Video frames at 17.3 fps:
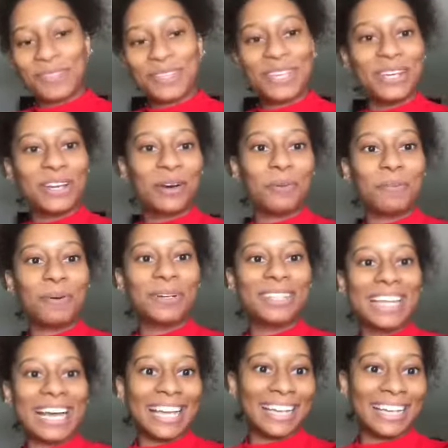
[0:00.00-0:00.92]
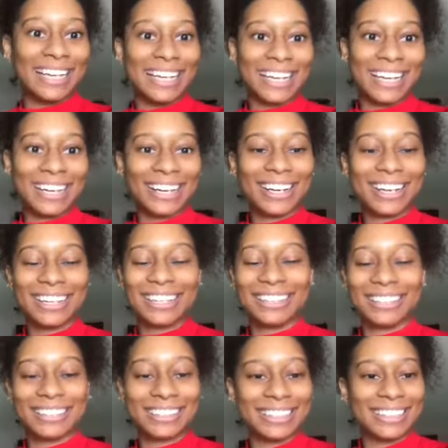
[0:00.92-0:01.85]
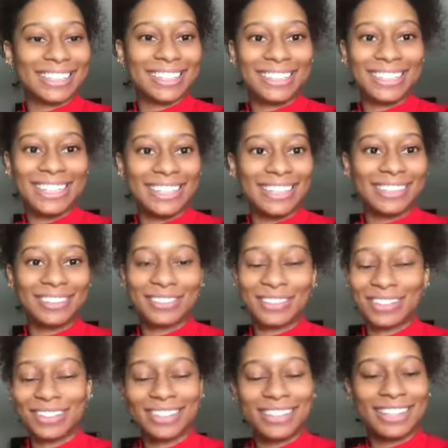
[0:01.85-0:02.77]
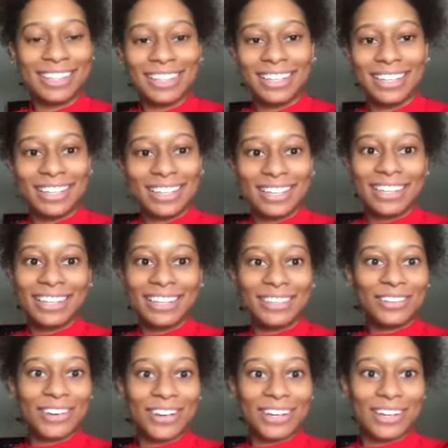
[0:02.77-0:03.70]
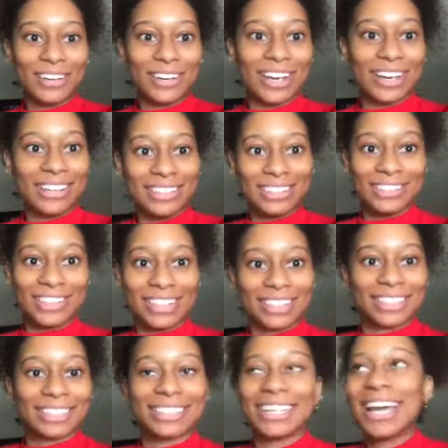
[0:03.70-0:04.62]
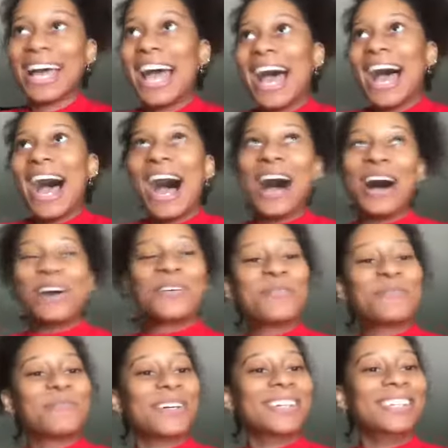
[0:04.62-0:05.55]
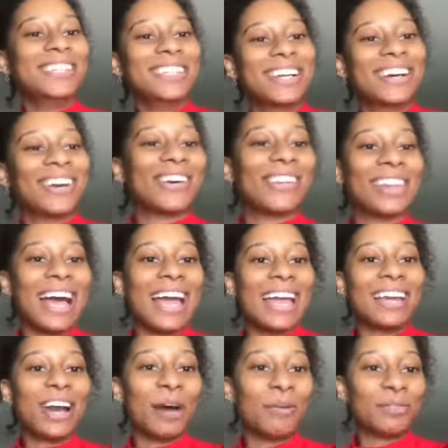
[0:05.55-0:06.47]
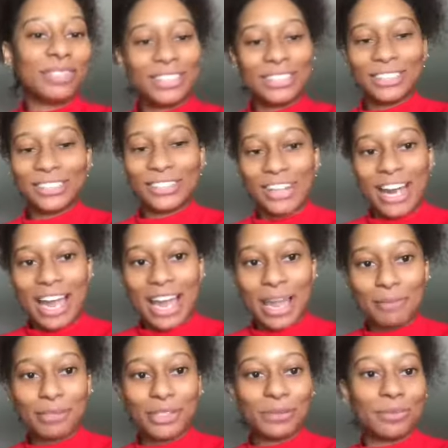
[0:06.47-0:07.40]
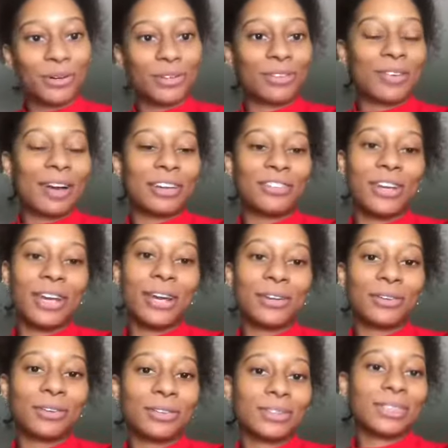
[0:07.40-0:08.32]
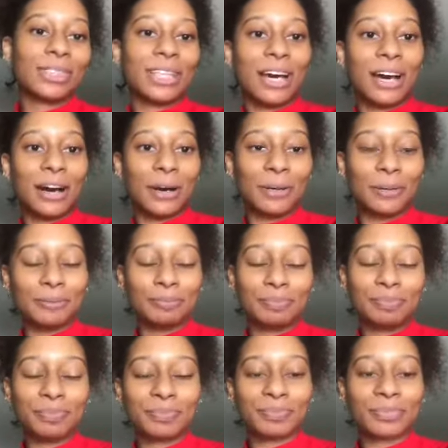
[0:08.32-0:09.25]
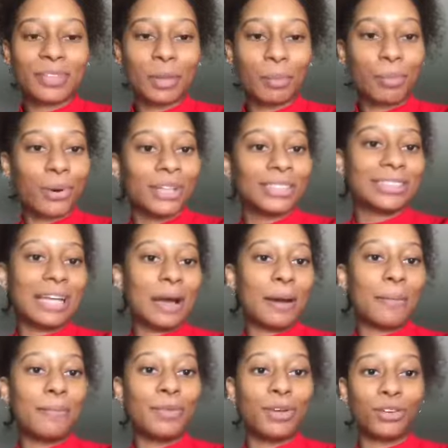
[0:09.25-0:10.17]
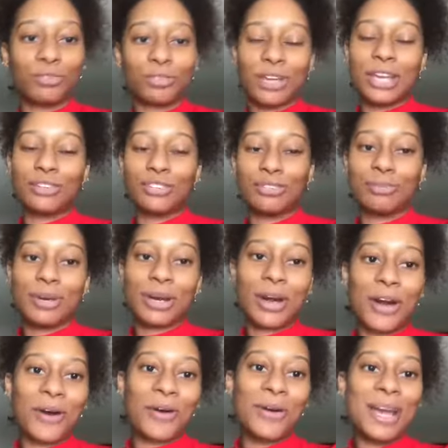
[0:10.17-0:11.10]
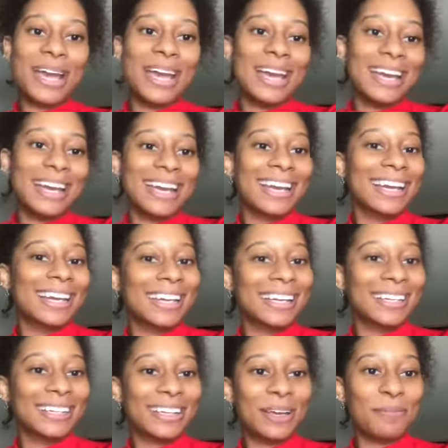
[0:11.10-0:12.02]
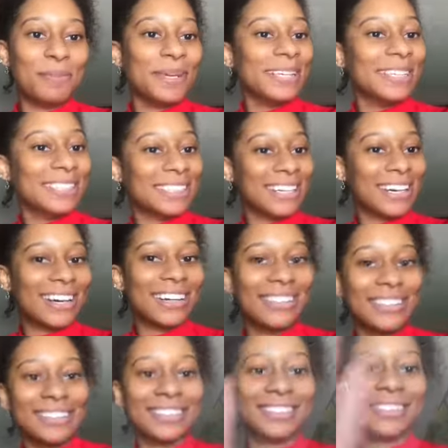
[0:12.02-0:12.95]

you know, put that in there, because you already know how DJ is. But, you know, like, comment, subscribe to both of our channels. Press that notification bell, and peace, y'all.